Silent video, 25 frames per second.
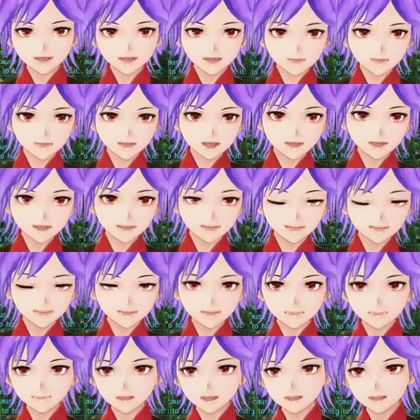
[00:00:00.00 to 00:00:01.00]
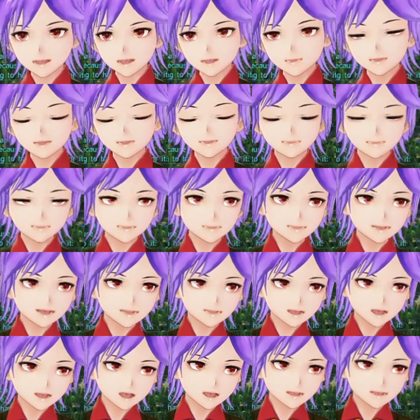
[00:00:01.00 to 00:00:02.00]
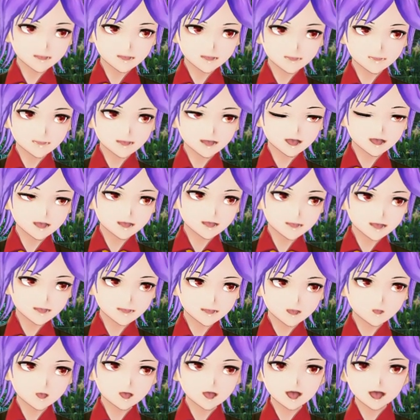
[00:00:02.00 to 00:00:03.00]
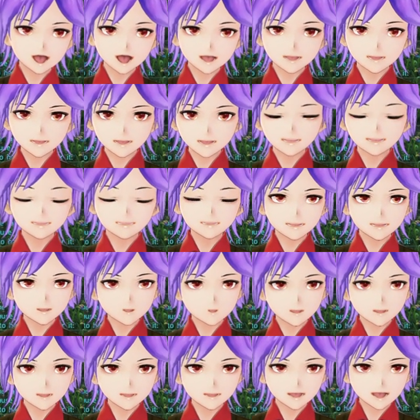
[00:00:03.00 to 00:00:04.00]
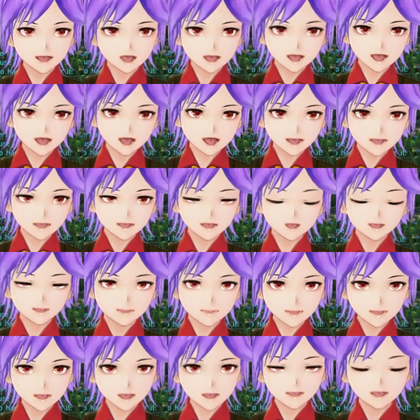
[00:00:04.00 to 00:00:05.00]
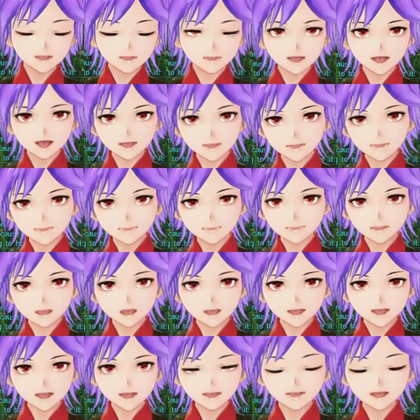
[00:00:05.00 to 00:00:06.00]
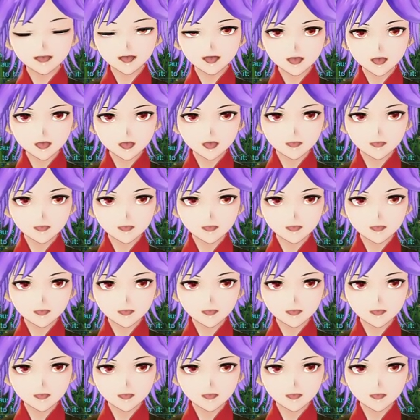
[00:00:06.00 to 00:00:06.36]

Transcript: Okay, so this next point is the reason why I suggested to have the person with the fastest loading time